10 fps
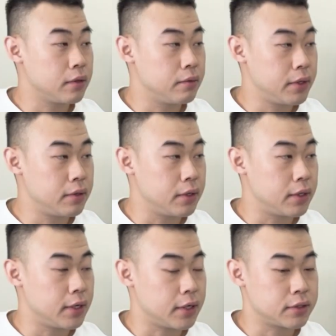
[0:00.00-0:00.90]
You went to
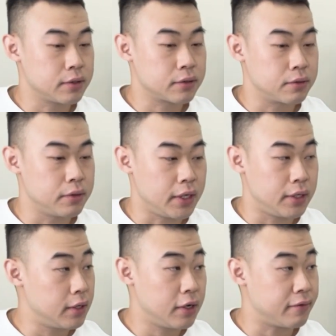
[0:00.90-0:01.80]
international school, they
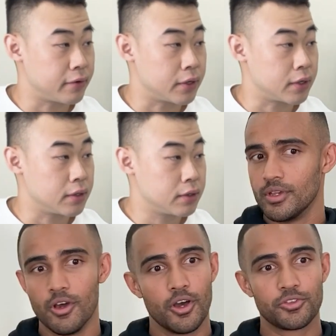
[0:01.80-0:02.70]
didn't have cricket.
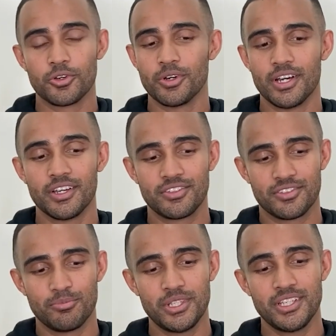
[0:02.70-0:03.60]
No, so
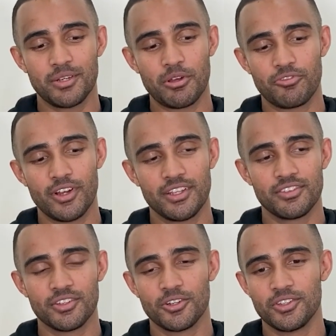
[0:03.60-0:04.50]
me and my
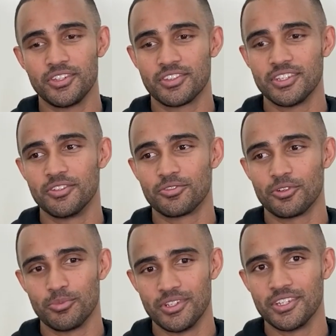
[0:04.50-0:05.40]
friends and all these kids
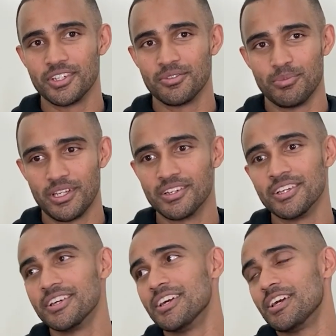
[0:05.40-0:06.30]
from India
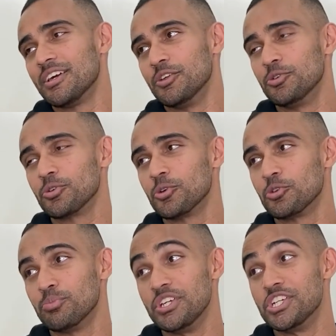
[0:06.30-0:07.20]
mainly used to go
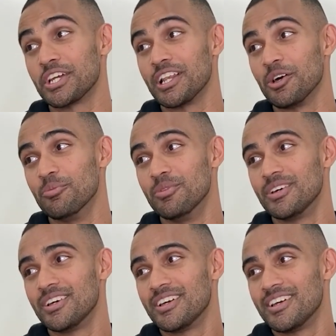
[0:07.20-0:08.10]
to PJ Club
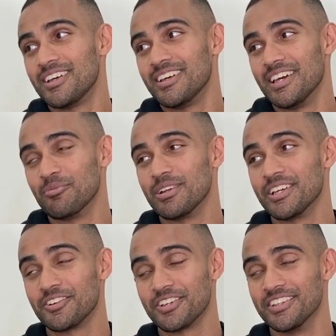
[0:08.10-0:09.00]
and
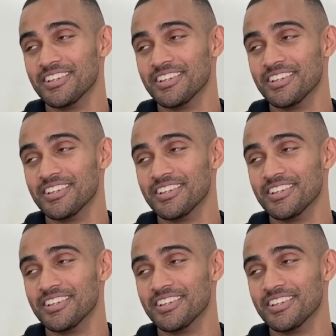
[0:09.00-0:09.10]
play cricket